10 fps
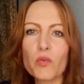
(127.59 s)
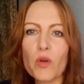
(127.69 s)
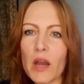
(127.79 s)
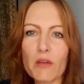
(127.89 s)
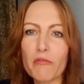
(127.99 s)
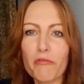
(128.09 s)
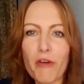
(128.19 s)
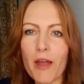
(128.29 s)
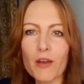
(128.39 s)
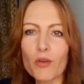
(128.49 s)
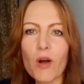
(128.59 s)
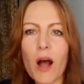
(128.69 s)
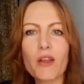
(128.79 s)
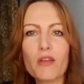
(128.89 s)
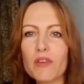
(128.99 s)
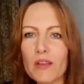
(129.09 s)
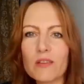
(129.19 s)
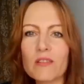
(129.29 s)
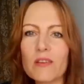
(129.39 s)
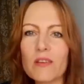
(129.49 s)
you can't have a fan, you can't have
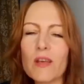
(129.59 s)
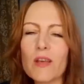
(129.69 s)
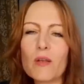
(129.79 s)
AC.